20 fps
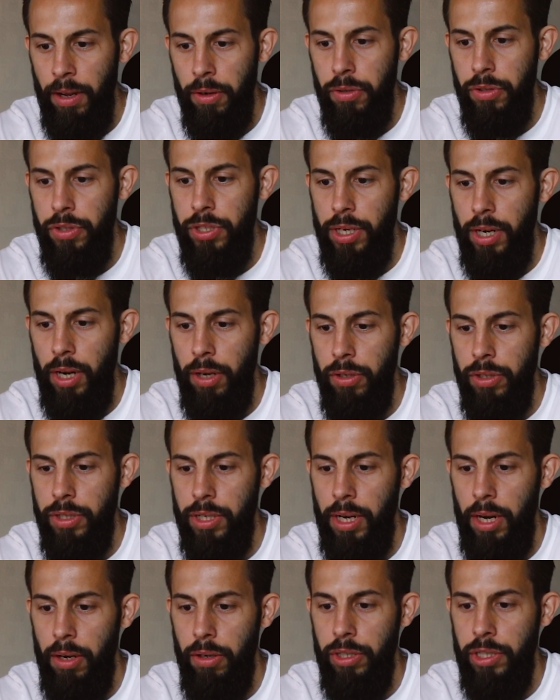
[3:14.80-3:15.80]
loads and loads
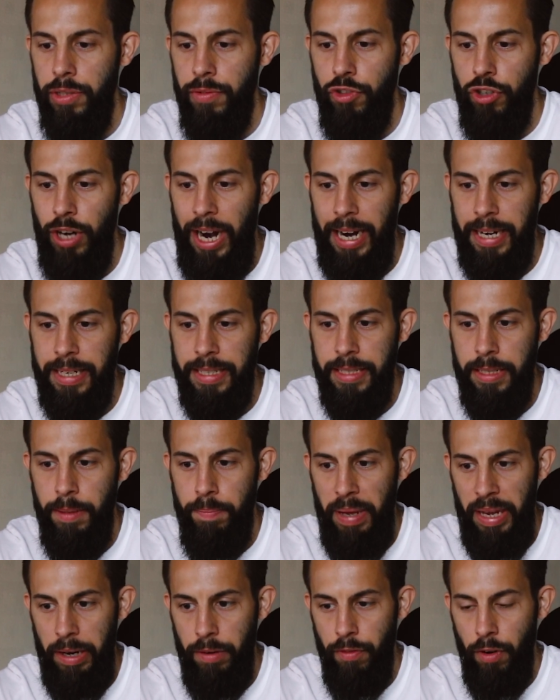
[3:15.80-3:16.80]
and loads of tracks to
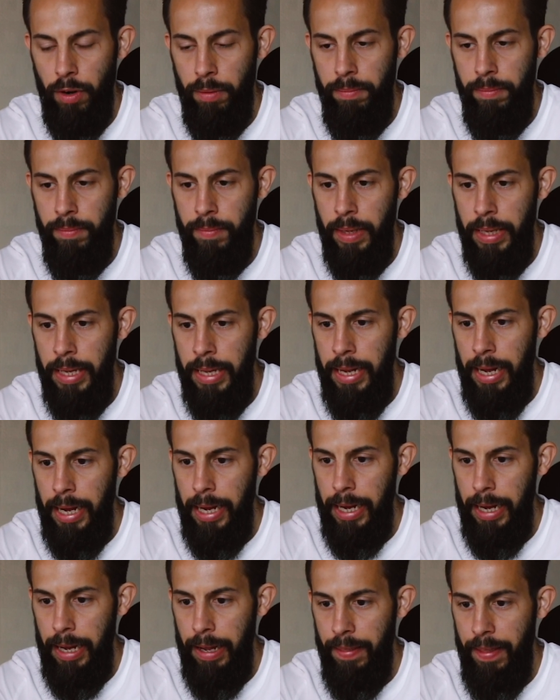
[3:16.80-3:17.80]
pick from.
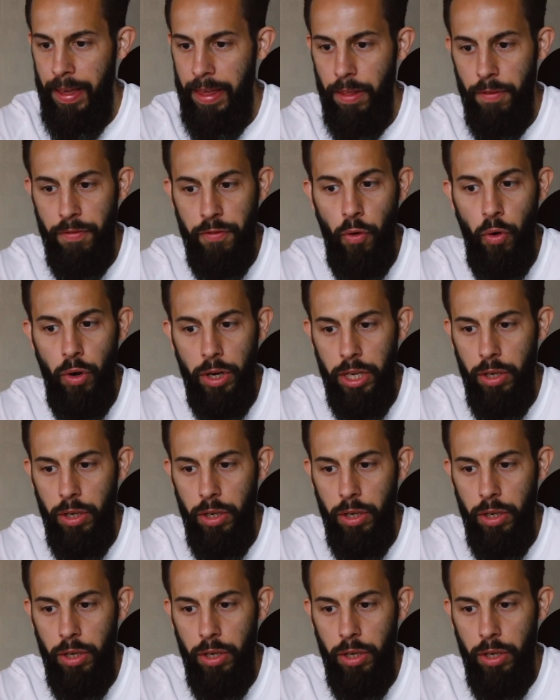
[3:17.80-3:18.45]
They're the For